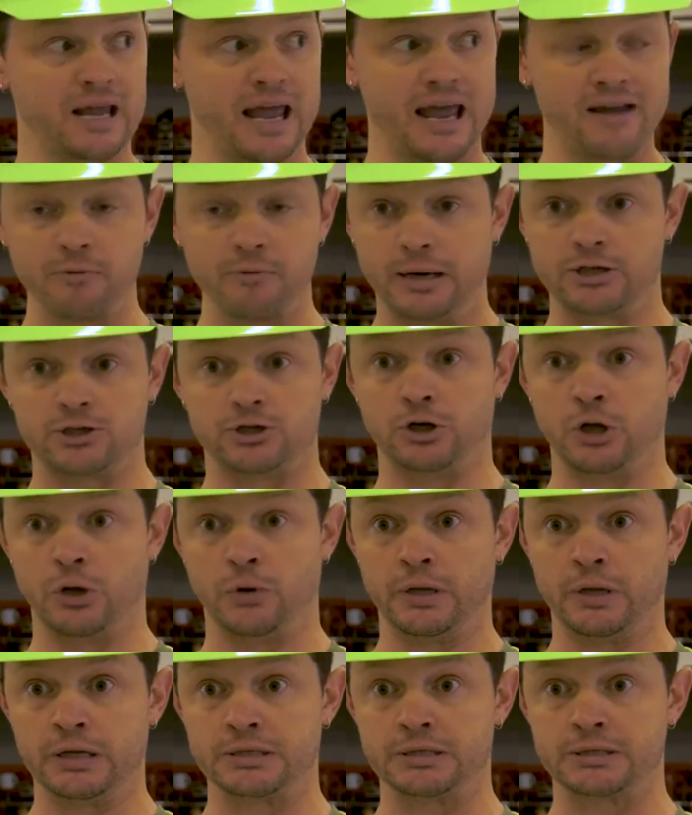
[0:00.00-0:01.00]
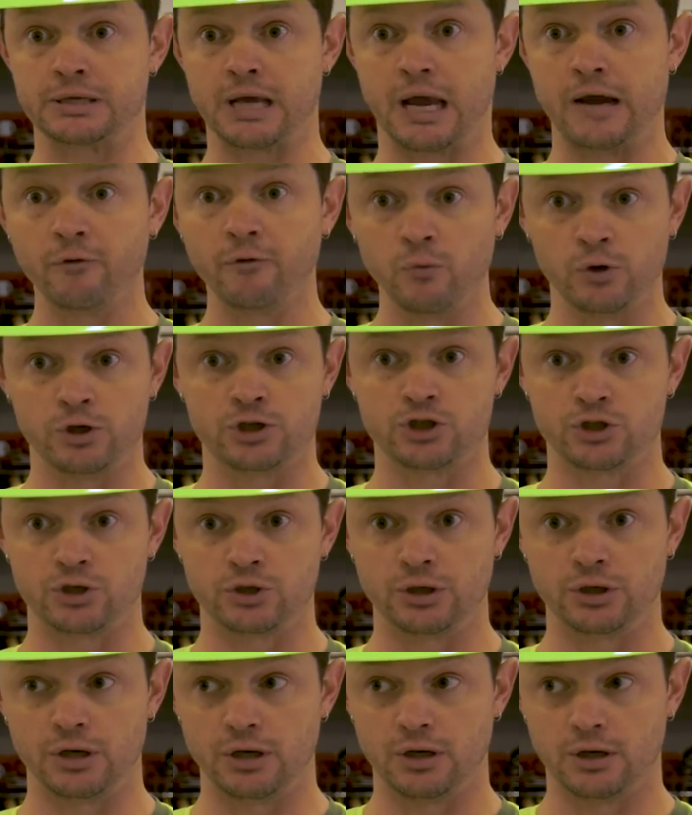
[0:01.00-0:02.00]
Everybody should know this. Everyone
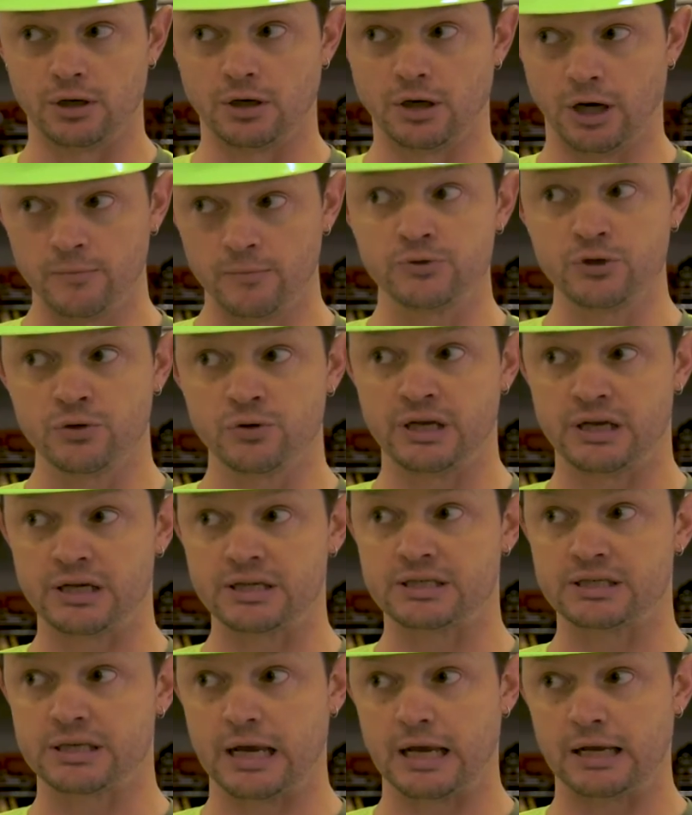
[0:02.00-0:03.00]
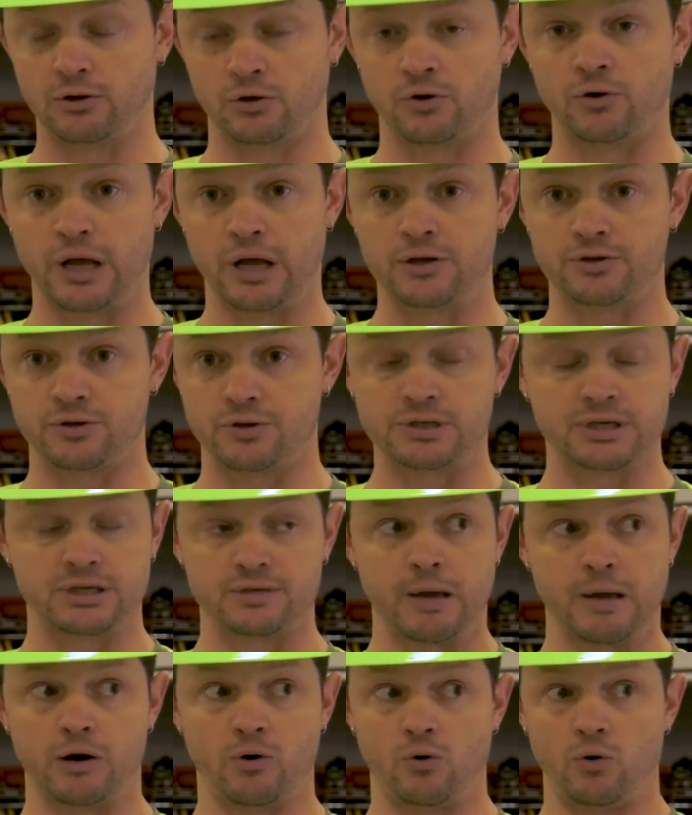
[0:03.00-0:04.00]
should come to this and learn how to do this. It
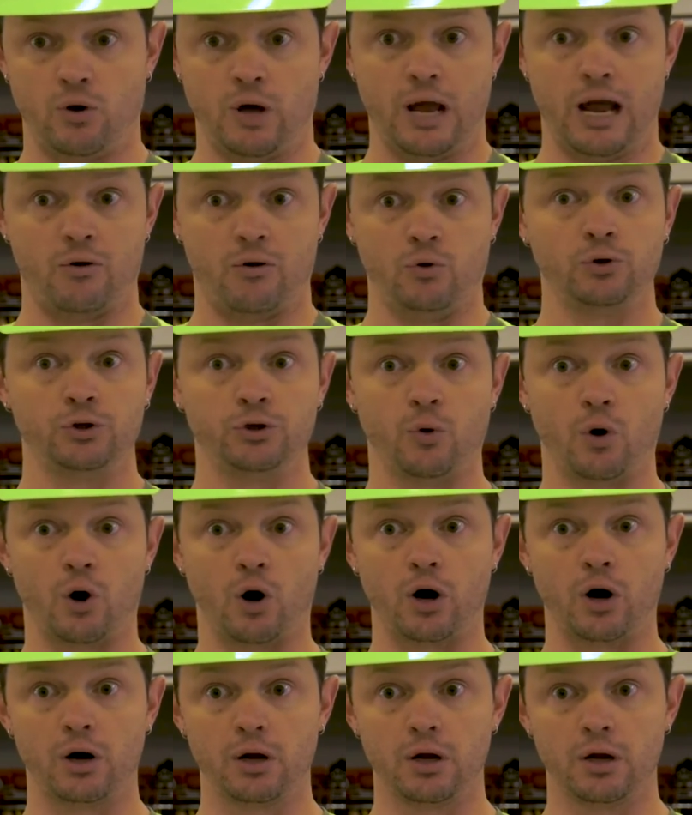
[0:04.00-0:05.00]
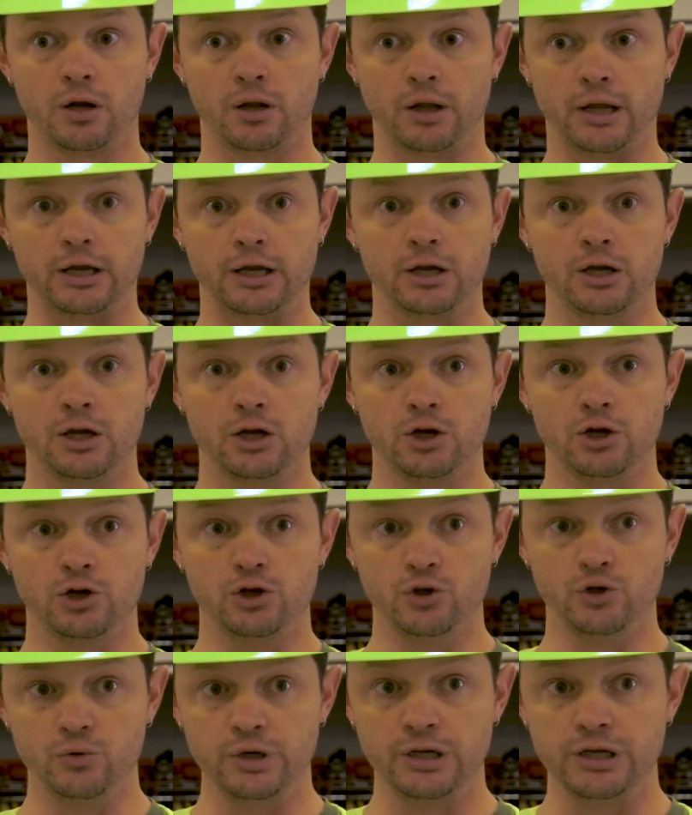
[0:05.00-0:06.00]
doesn't matter how old you are. Like,
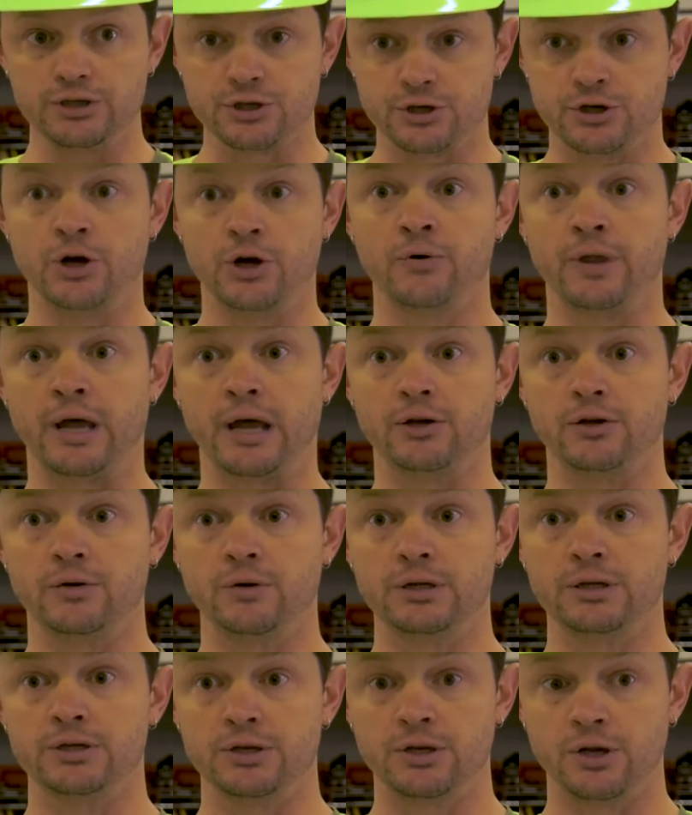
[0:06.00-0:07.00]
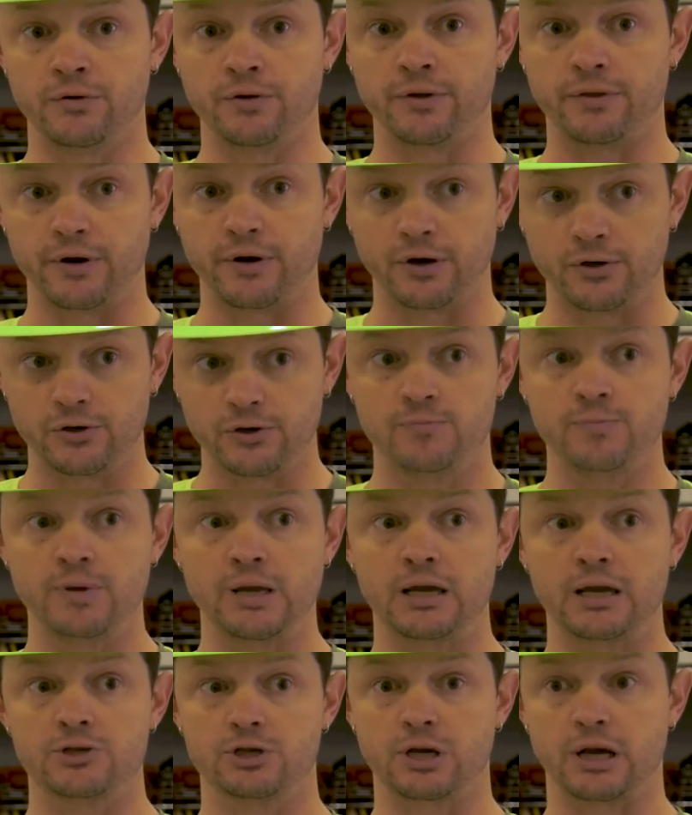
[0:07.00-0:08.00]
you need to know that. You need to know that there could
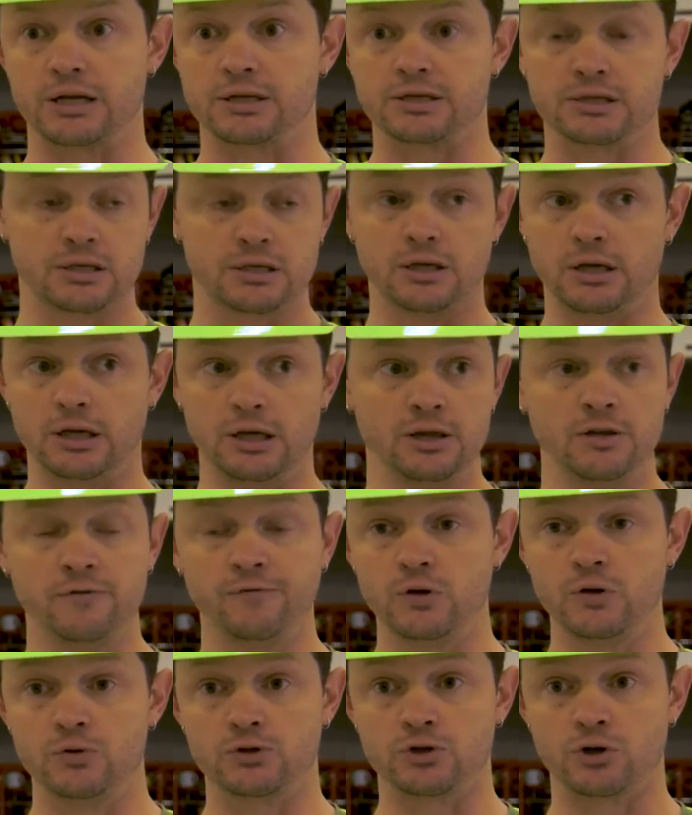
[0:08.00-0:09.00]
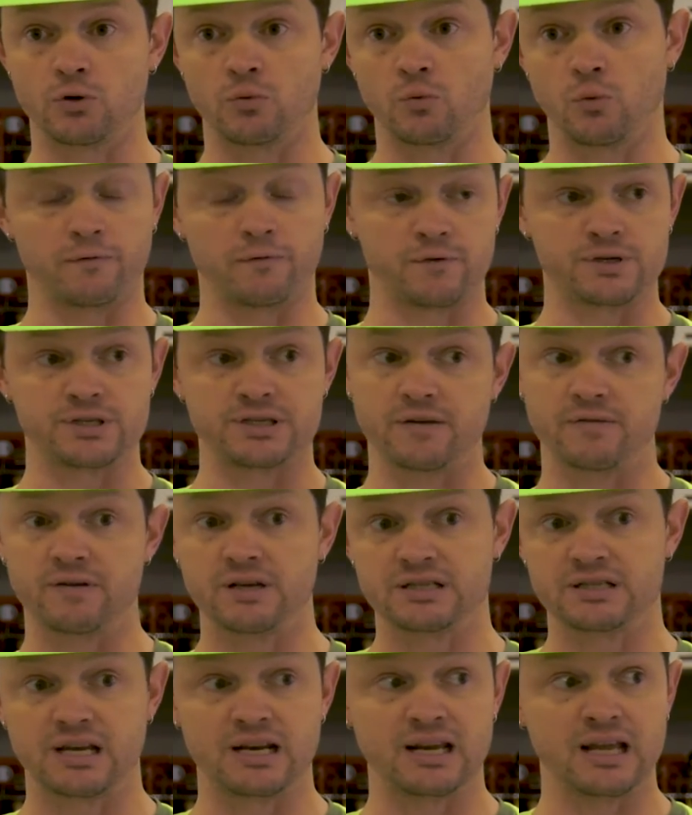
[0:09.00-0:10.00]
be a chance in the future where for 7
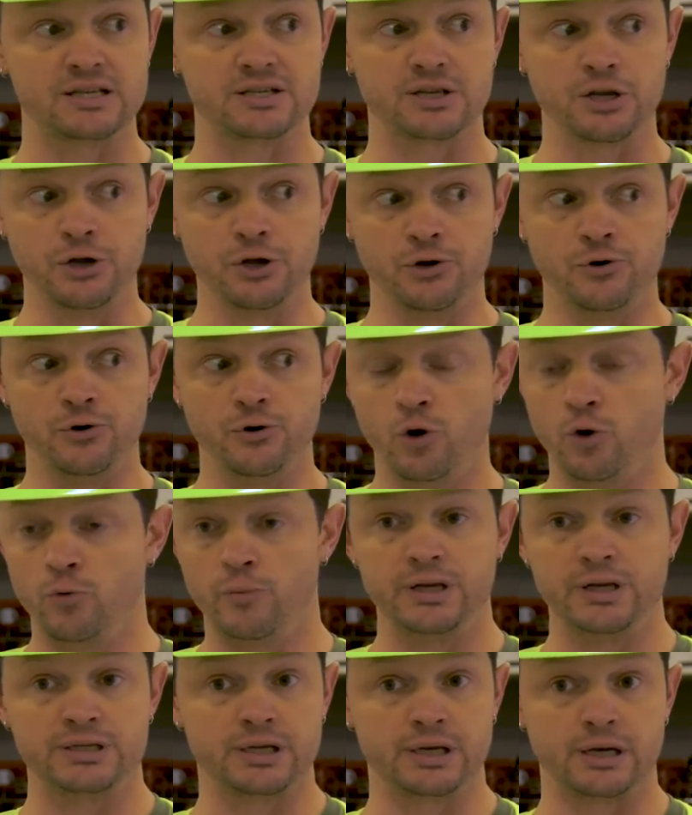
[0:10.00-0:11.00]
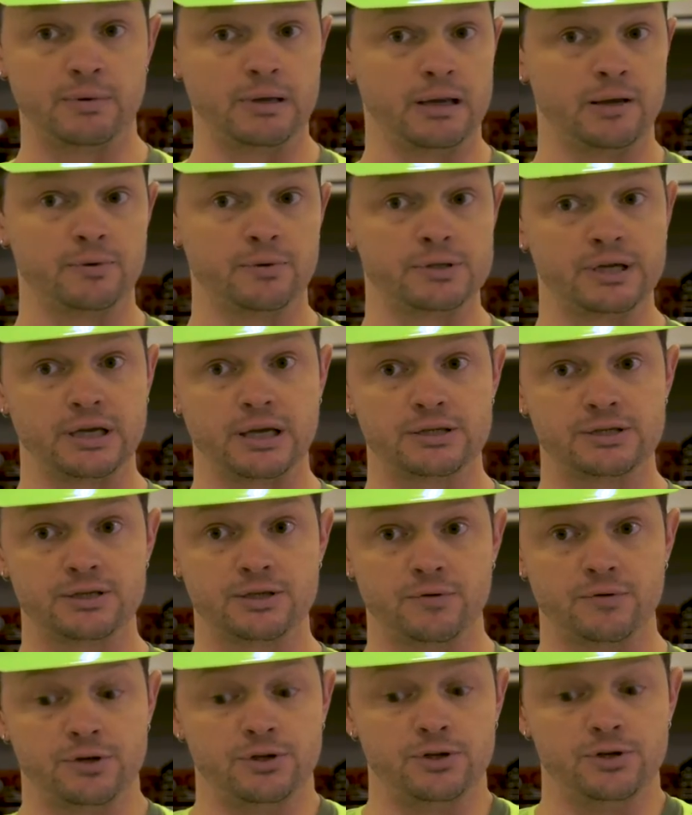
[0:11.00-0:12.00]
to 10 days, nobody's going to be able to get
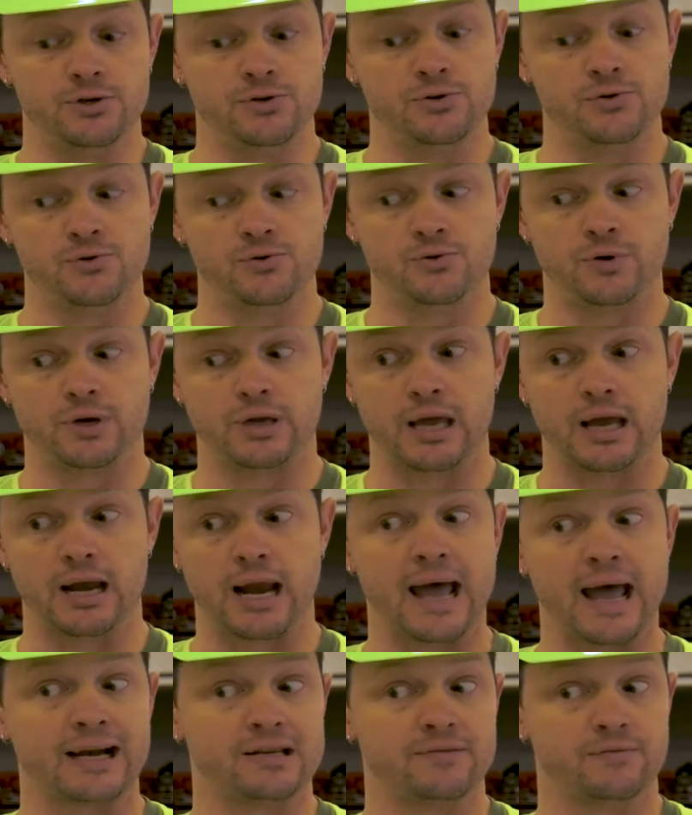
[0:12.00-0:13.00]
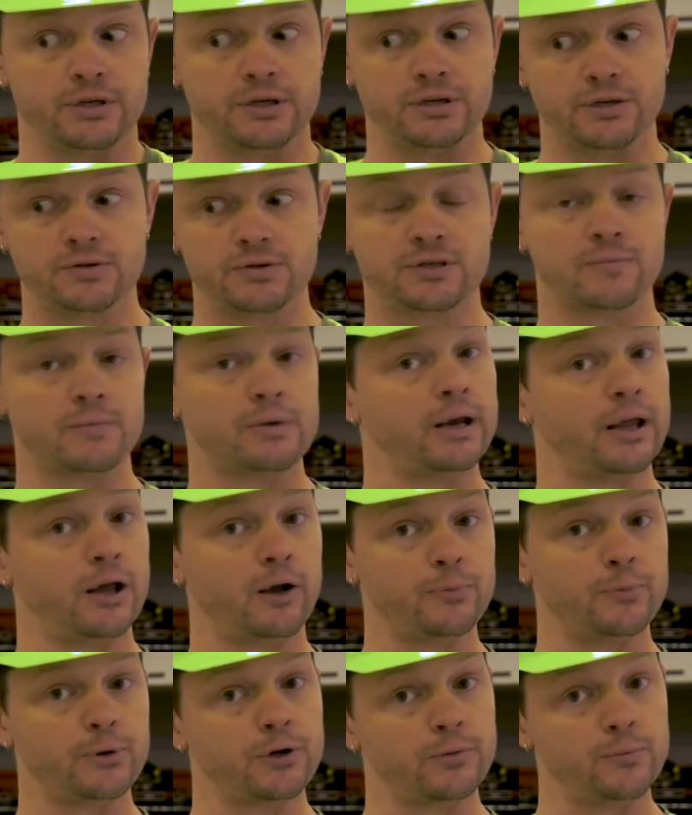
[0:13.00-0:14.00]
to you, and you can actively do something to
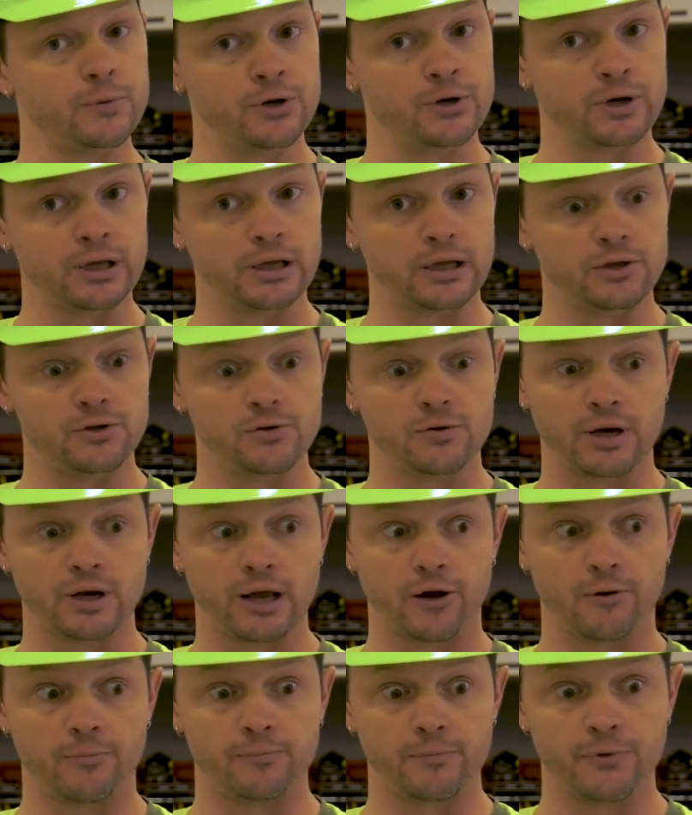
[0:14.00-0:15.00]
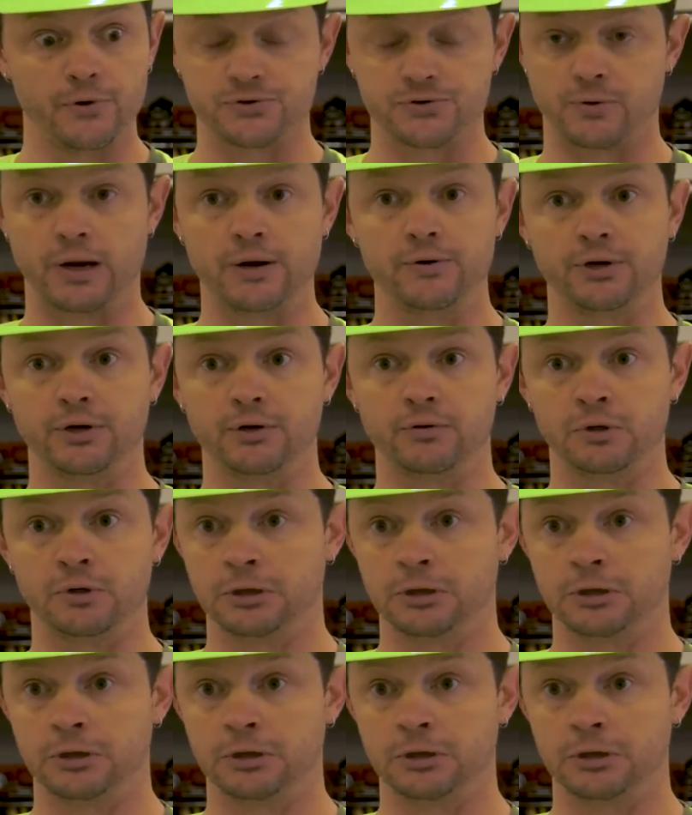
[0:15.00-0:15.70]
help your community. You can help those around you.